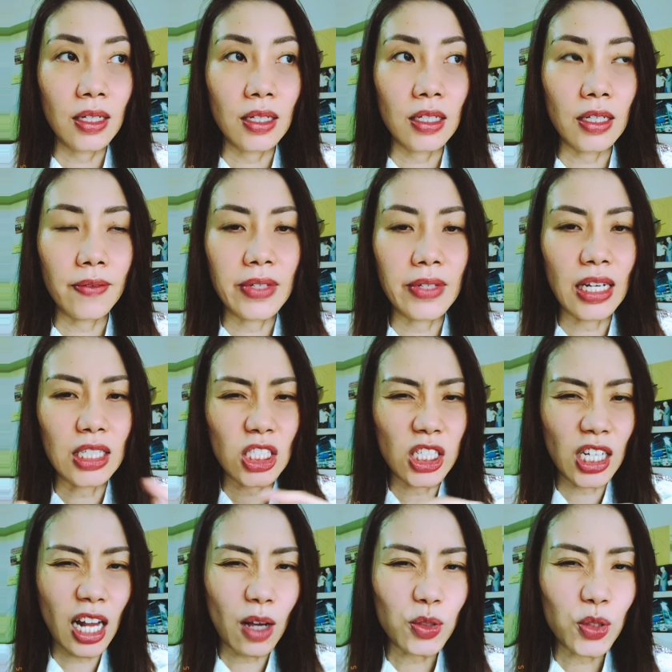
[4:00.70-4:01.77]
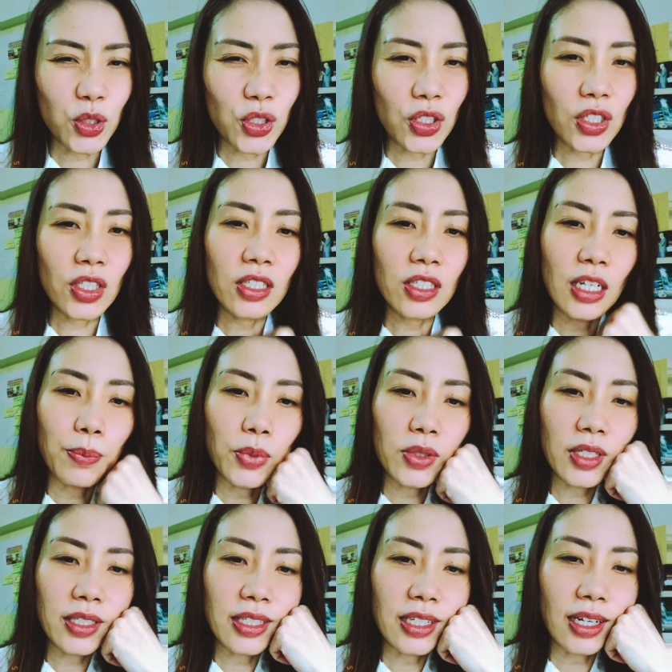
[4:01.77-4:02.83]
if they are slouchy, they're
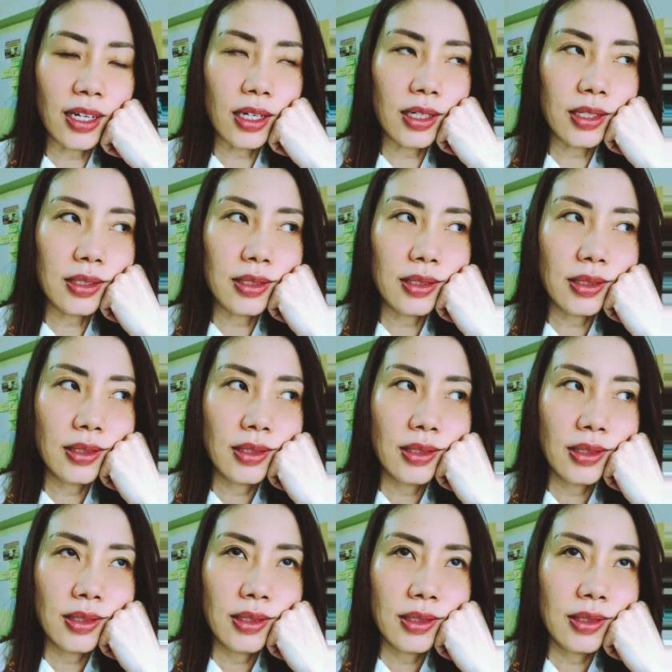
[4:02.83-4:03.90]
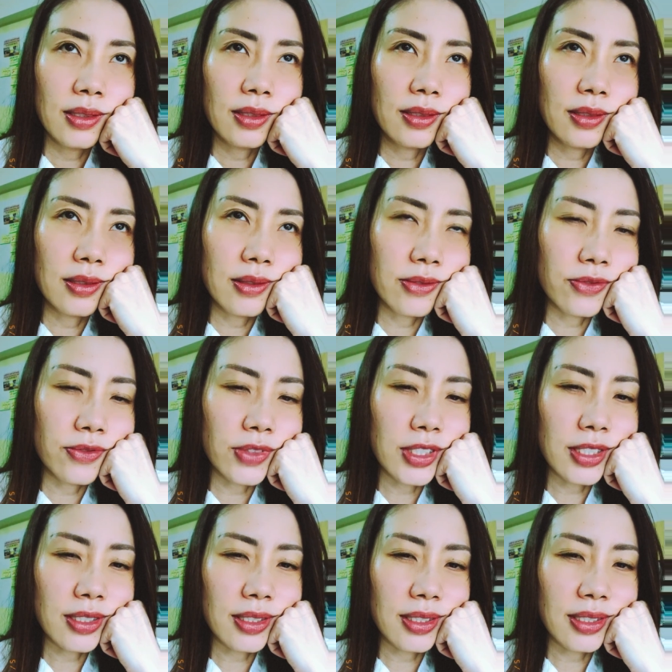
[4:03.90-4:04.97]
putting their
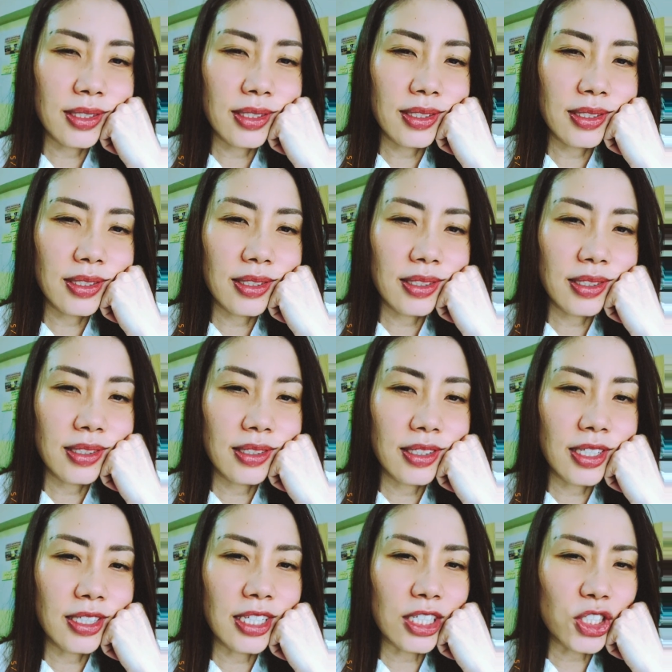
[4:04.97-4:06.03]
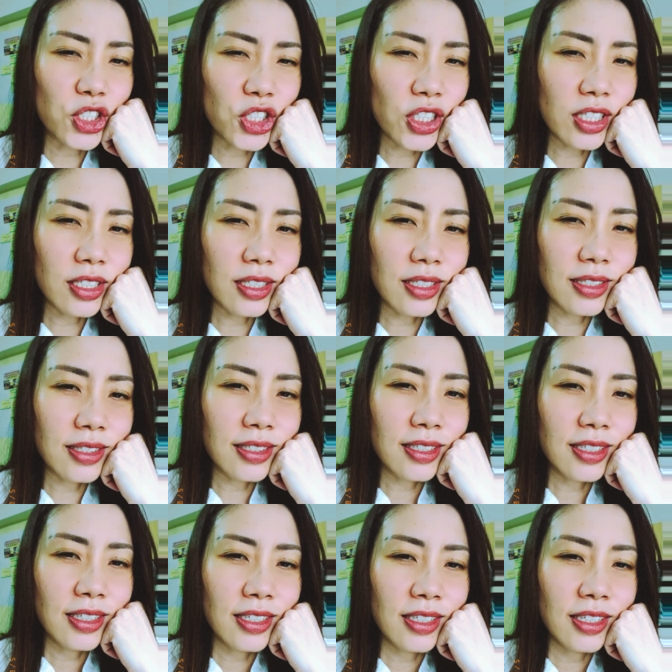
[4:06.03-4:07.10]
fists near their chin,
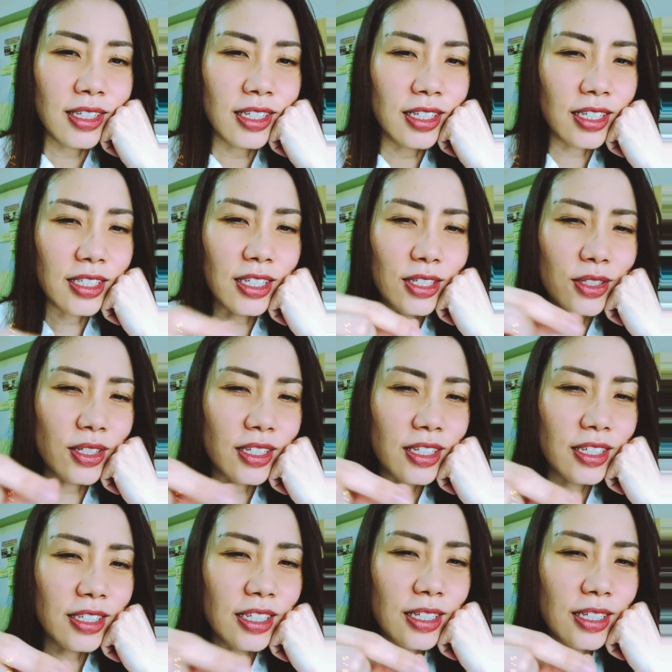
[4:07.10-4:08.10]
and then they're taking